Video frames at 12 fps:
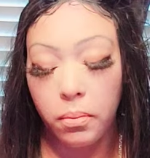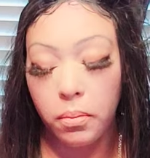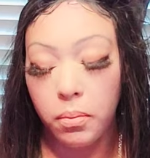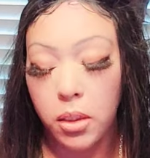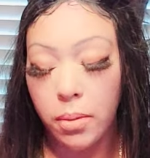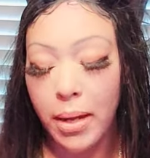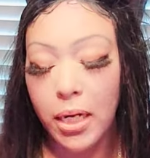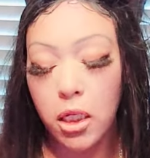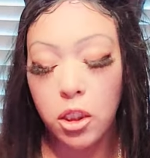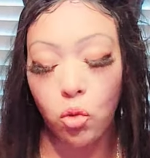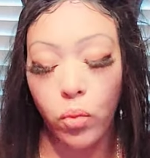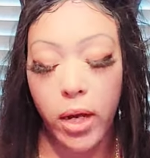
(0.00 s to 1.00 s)
Somebody
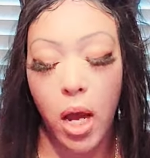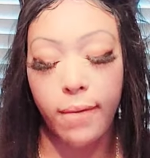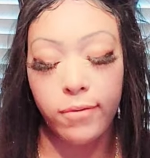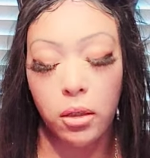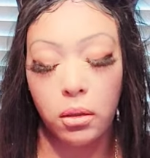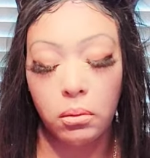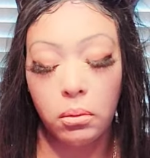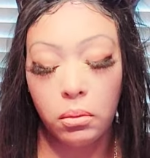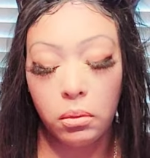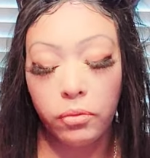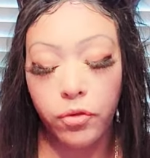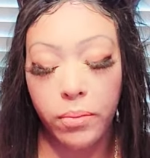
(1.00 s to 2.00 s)
needs to recover
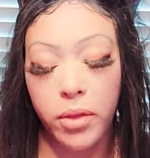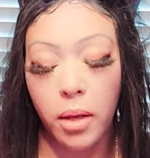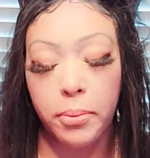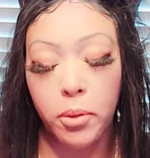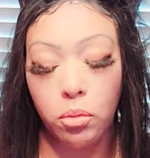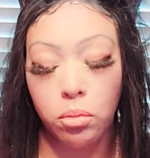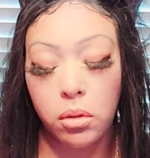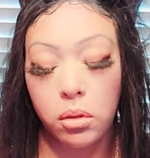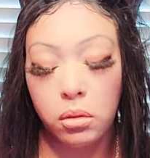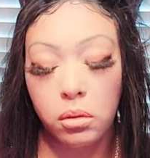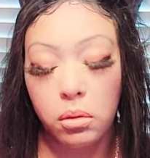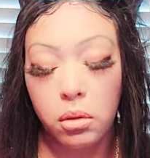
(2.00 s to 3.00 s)
from the
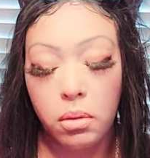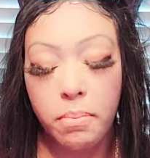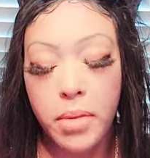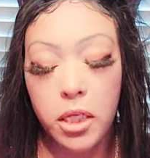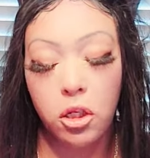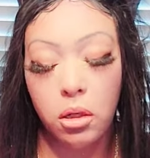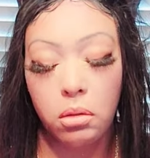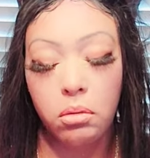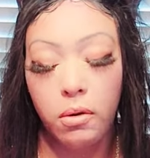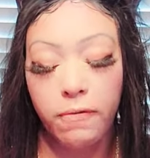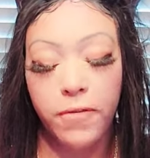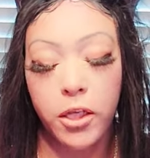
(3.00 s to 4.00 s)
abuse, mental,
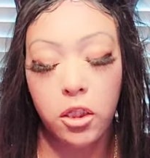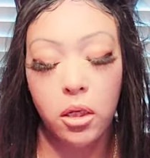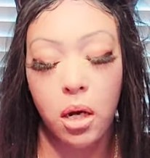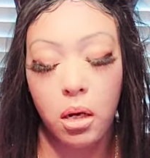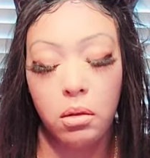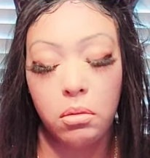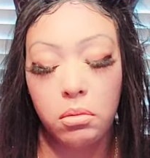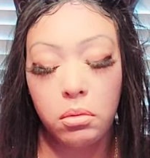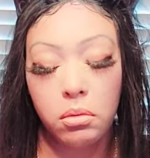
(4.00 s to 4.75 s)
physical,